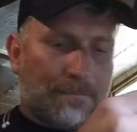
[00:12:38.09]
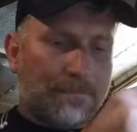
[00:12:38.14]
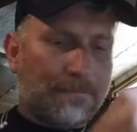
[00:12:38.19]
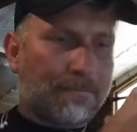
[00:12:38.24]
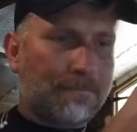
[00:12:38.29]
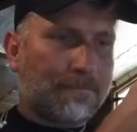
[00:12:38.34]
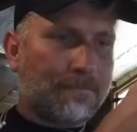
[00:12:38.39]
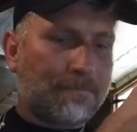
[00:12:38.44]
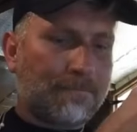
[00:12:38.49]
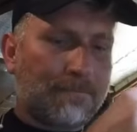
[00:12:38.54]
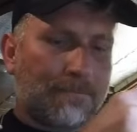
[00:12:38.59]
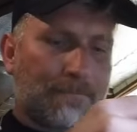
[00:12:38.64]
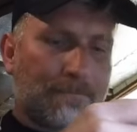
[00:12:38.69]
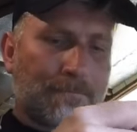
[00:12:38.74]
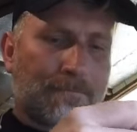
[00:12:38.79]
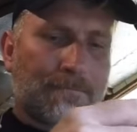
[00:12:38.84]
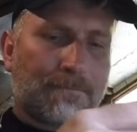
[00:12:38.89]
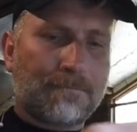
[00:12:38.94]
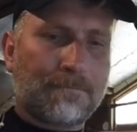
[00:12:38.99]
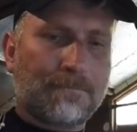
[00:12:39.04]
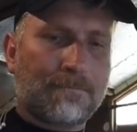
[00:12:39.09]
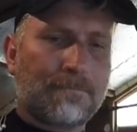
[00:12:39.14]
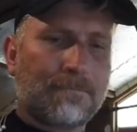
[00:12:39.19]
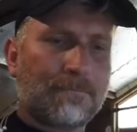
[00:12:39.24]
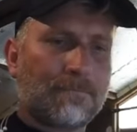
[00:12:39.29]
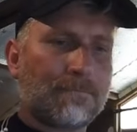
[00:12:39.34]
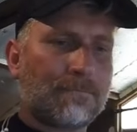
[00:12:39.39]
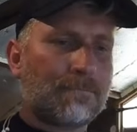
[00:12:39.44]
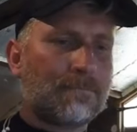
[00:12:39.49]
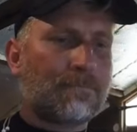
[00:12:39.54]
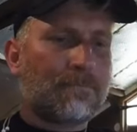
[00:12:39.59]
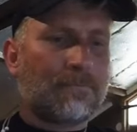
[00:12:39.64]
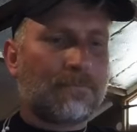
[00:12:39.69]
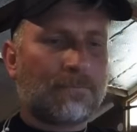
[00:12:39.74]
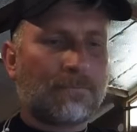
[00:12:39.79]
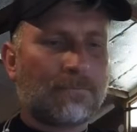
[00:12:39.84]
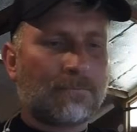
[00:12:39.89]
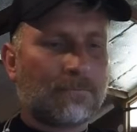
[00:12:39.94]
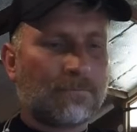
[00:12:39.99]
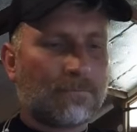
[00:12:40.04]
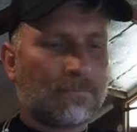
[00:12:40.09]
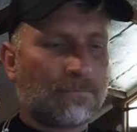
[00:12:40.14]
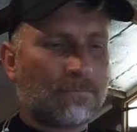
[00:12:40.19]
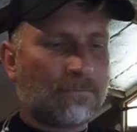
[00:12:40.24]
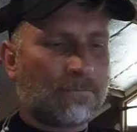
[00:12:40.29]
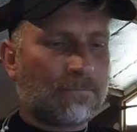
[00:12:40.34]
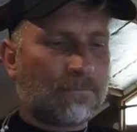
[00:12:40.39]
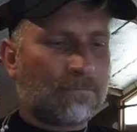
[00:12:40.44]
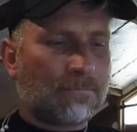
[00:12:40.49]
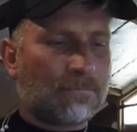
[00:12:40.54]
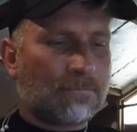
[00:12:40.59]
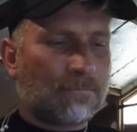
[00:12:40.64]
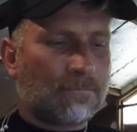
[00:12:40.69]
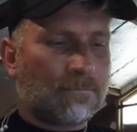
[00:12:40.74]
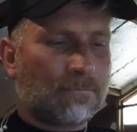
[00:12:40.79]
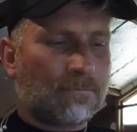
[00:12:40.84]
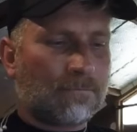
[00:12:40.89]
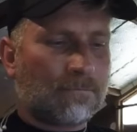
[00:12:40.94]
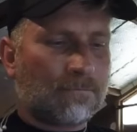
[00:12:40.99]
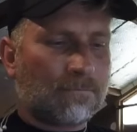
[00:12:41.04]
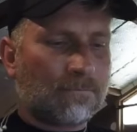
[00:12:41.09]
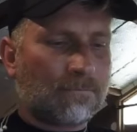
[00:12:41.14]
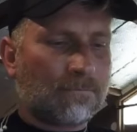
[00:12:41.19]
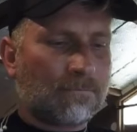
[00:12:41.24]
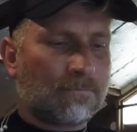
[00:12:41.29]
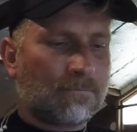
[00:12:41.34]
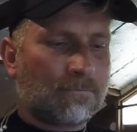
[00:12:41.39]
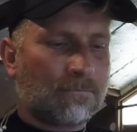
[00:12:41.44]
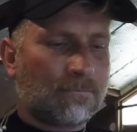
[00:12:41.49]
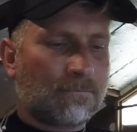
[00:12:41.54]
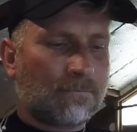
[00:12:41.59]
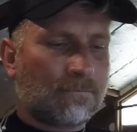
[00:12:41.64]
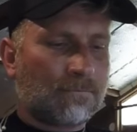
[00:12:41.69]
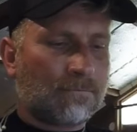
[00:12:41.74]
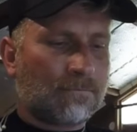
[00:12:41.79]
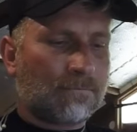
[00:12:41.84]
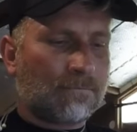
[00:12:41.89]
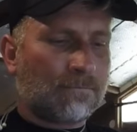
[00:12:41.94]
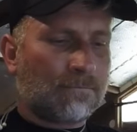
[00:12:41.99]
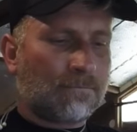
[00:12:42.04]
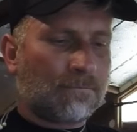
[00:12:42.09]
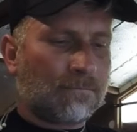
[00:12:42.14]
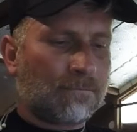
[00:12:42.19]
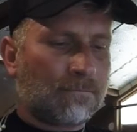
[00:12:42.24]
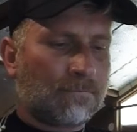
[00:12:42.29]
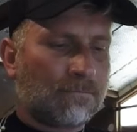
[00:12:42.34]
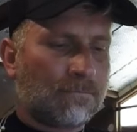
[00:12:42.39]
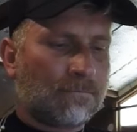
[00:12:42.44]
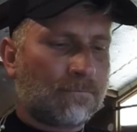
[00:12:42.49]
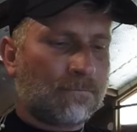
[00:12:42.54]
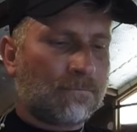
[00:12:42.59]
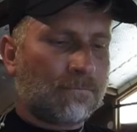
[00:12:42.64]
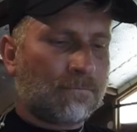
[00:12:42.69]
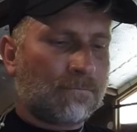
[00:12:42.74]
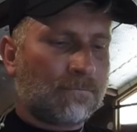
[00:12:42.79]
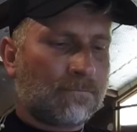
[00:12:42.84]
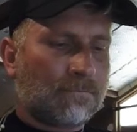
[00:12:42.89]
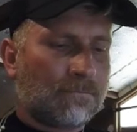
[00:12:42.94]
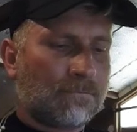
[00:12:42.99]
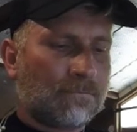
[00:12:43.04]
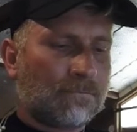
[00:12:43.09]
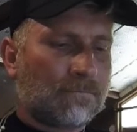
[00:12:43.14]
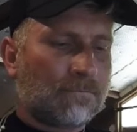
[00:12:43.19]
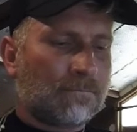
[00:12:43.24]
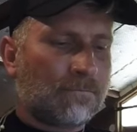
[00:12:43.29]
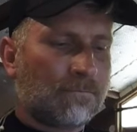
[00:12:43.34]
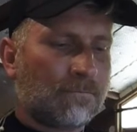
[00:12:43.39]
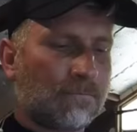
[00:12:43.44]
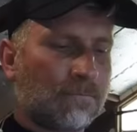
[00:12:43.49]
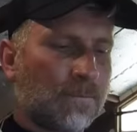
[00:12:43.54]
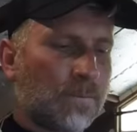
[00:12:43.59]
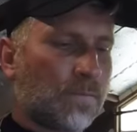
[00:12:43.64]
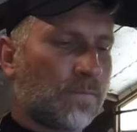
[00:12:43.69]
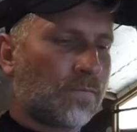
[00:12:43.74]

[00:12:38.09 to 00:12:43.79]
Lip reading: Nobody speaks.